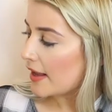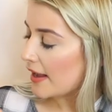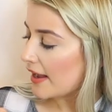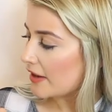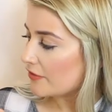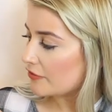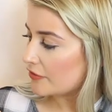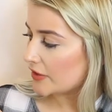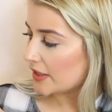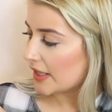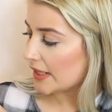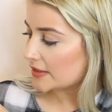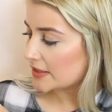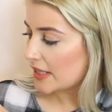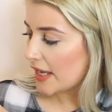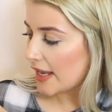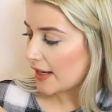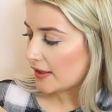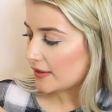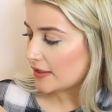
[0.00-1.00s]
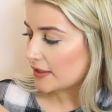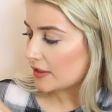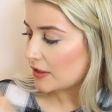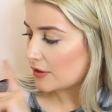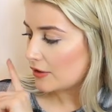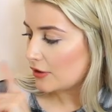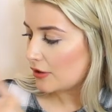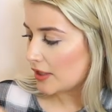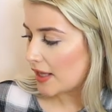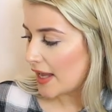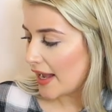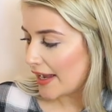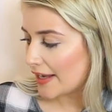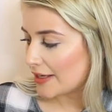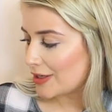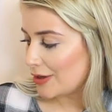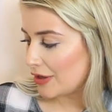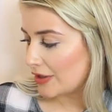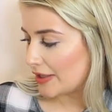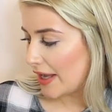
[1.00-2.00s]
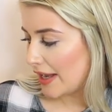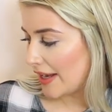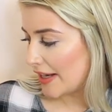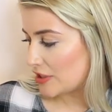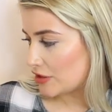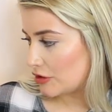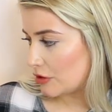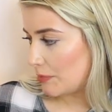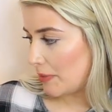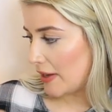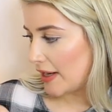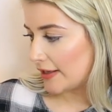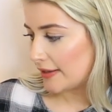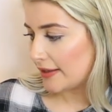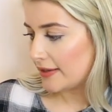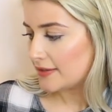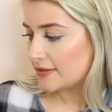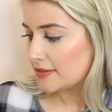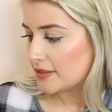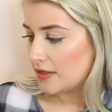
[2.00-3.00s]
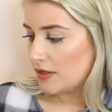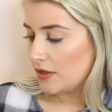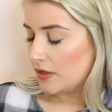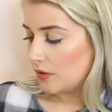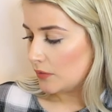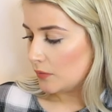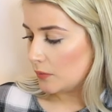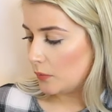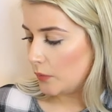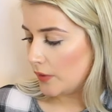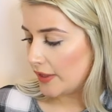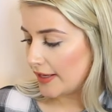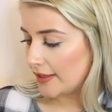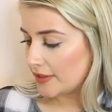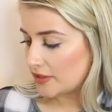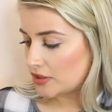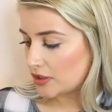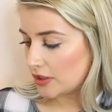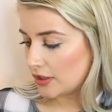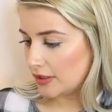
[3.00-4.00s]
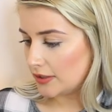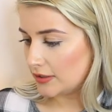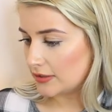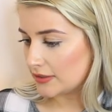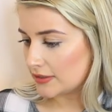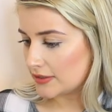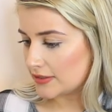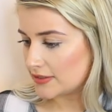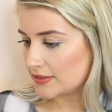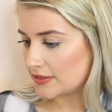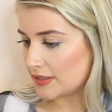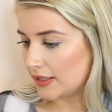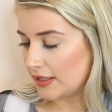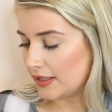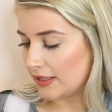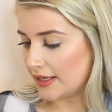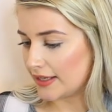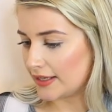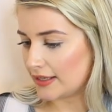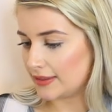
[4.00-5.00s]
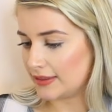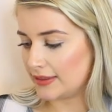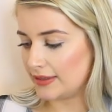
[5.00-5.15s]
have the Technic Colour Icon Eyeshadow Palette, which looks like